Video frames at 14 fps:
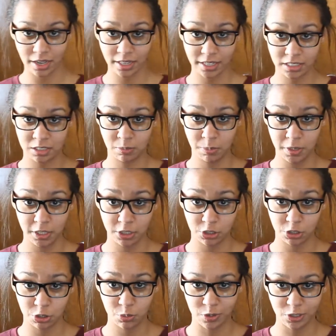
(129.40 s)
I like to
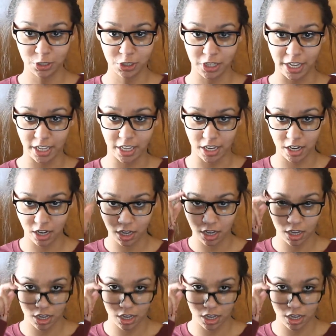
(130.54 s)
Pikachu when you're naked.